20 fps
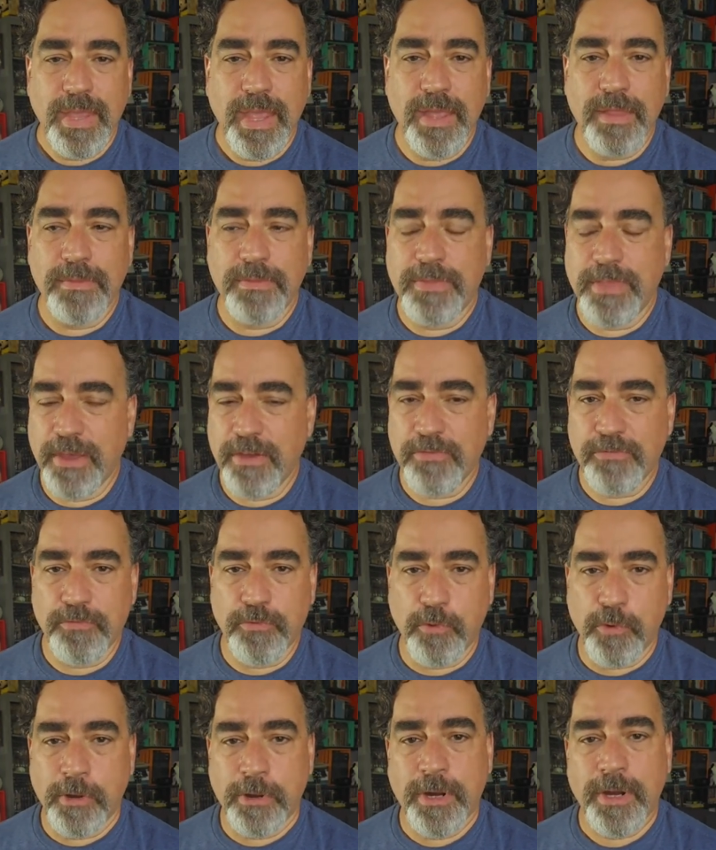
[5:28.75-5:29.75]
And
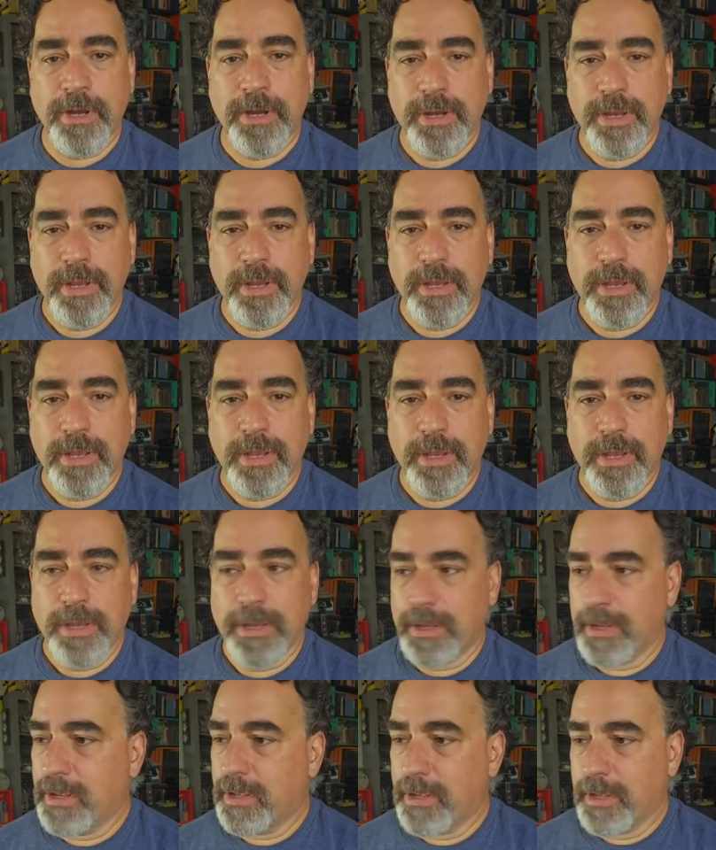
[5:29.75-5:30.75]
therefore,
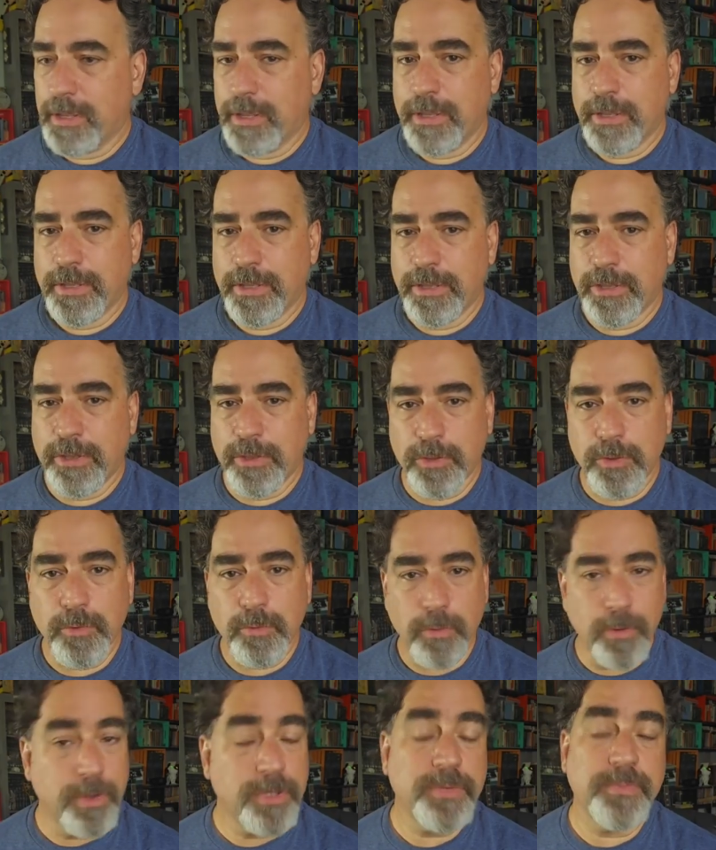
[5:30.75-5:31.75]

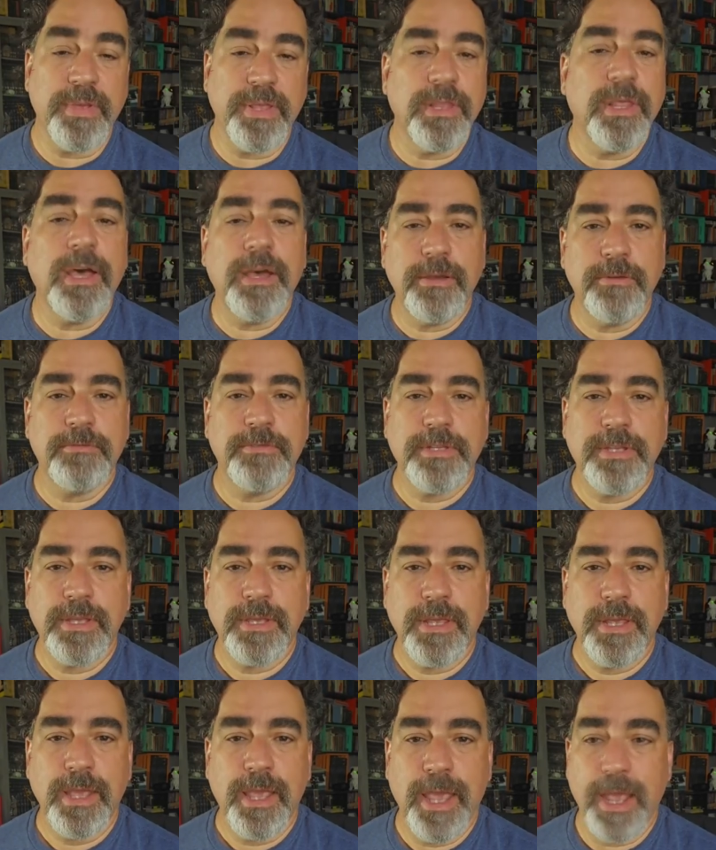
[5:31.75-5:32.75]
you were to be loved
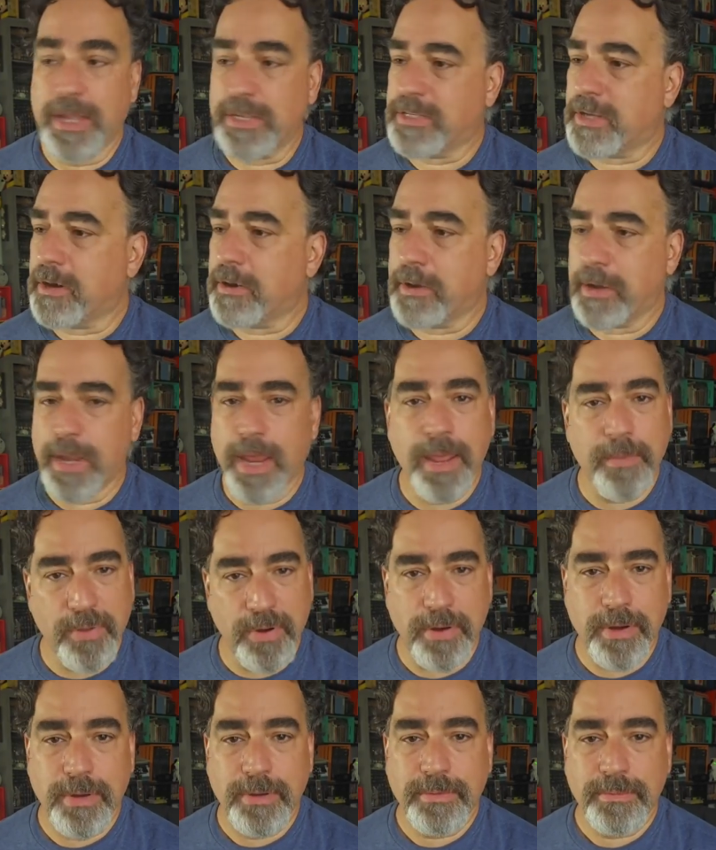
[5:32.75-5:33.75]
as our
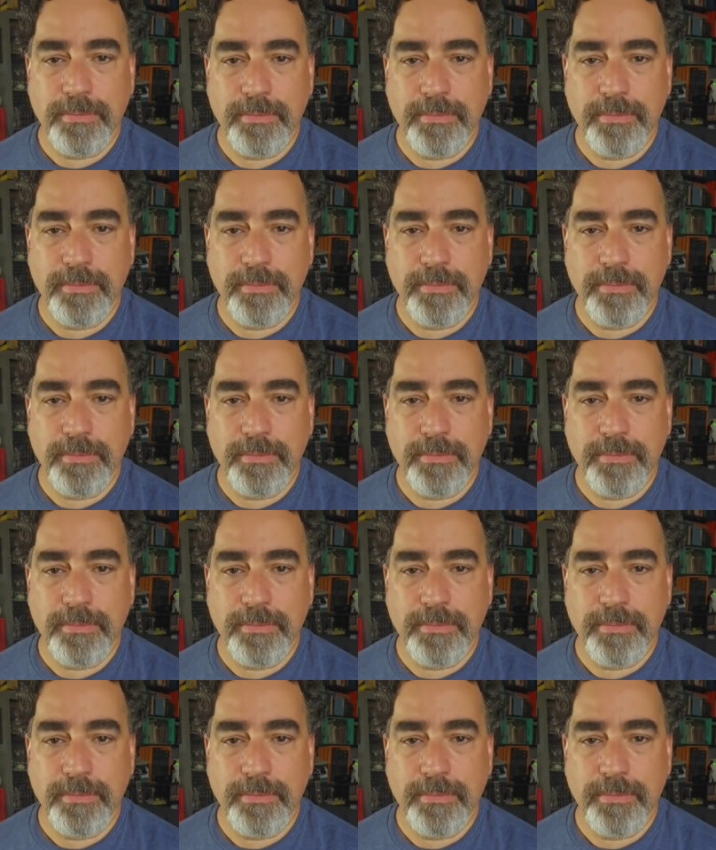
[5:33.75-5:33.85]
neighbor.